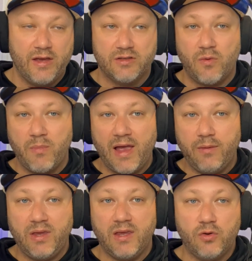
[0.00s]
So
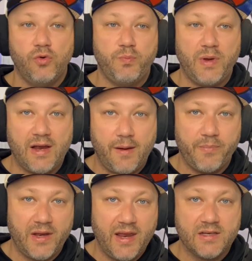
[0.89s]
maybe he could become
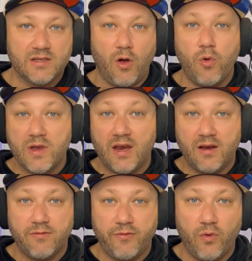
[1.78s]
the next goal
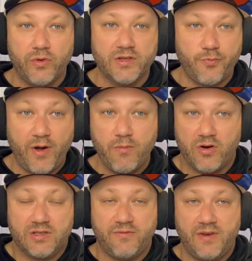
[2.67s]
kicker for the
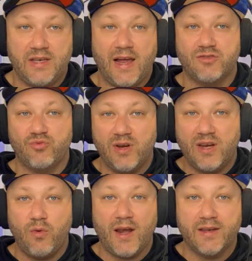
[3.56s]
Springboks if he does really
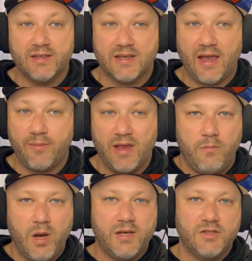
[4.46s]
well in this game.
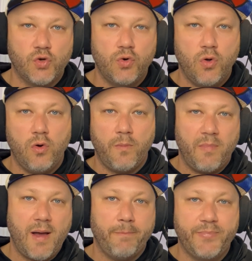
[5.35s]
Makizolo
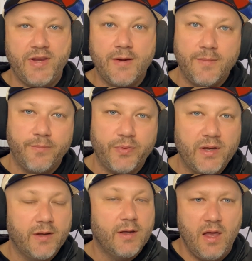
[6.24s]
Mampimpi.